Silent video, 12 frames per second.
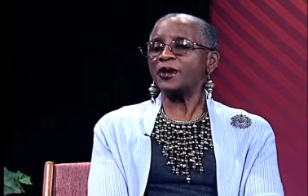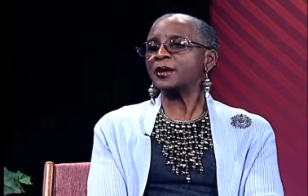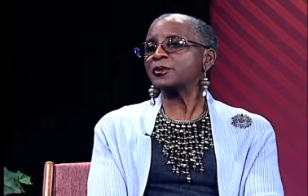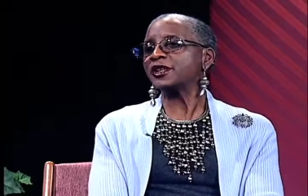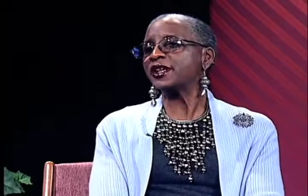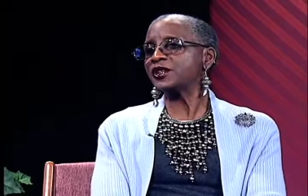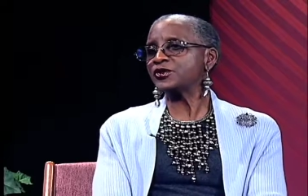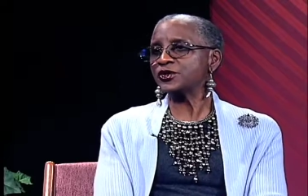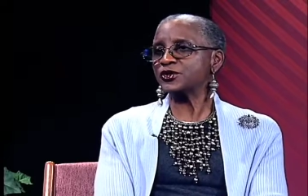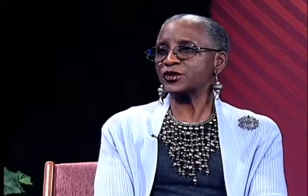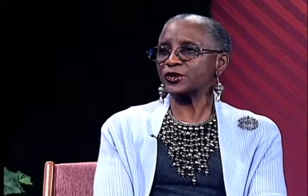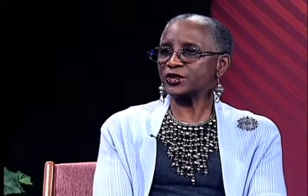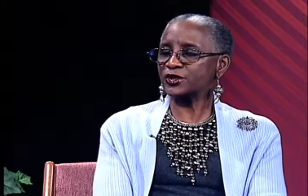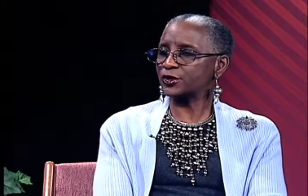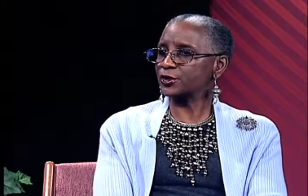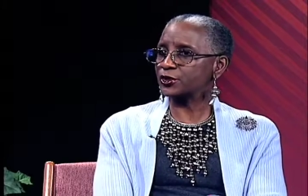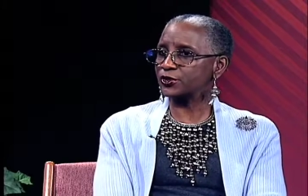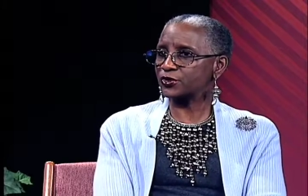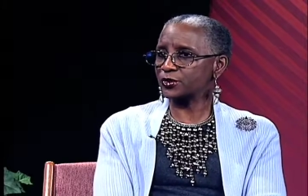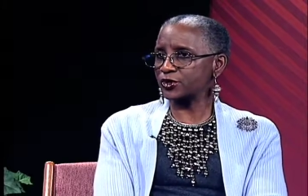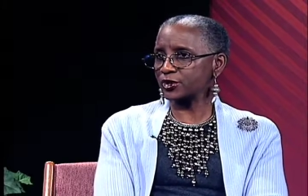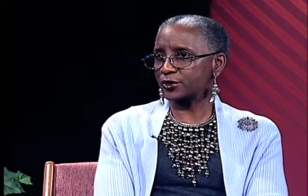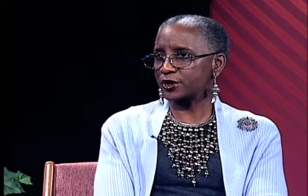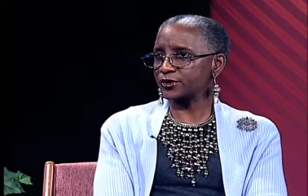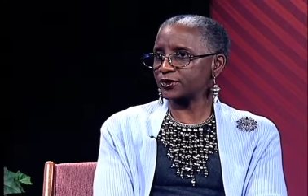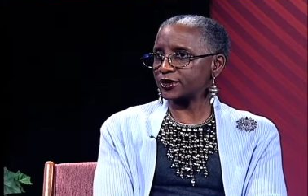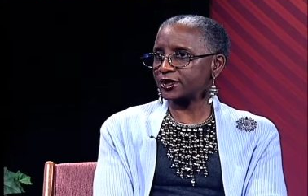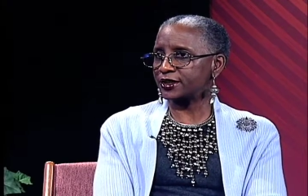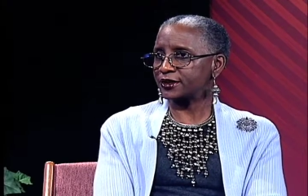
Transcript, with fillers: populations are excluded from jury duty?